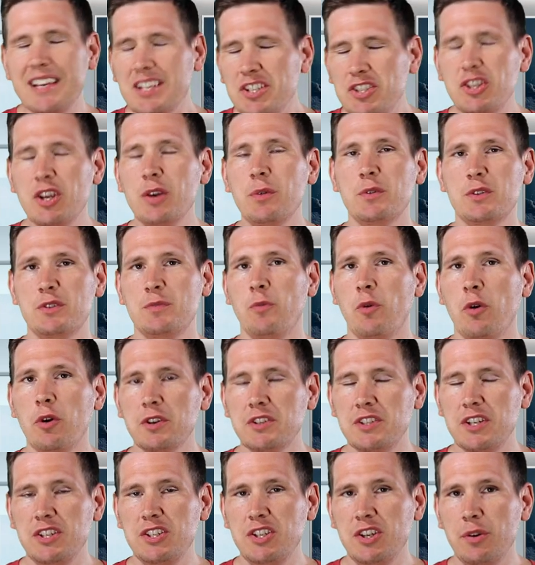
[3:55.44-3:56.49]
The issue was
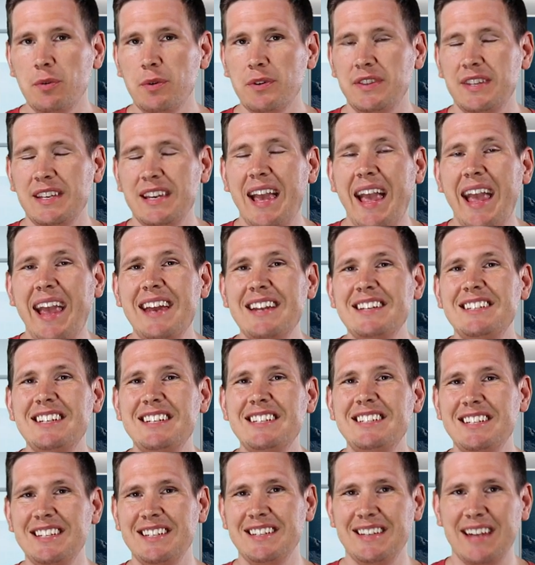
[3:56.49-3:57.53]
more to do with the A
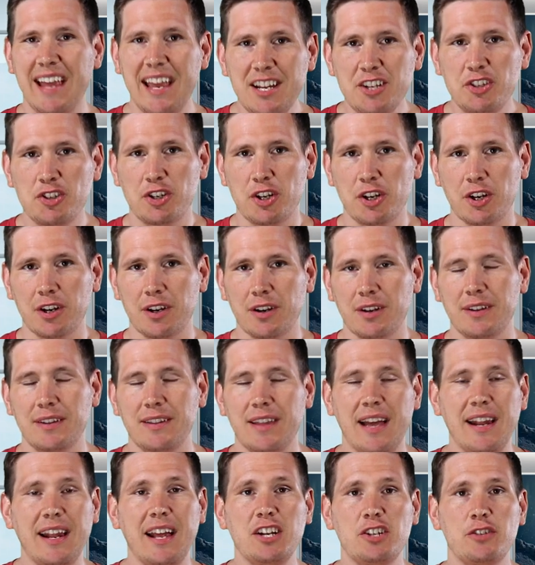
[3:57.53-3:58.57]
D D nature
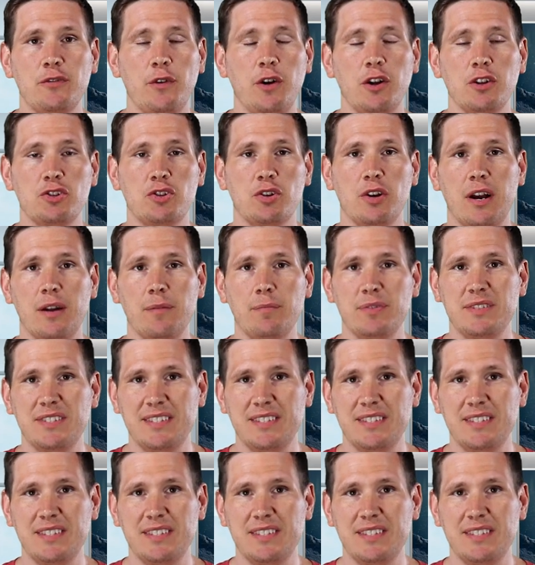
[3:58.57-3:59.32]
that Age of Ultron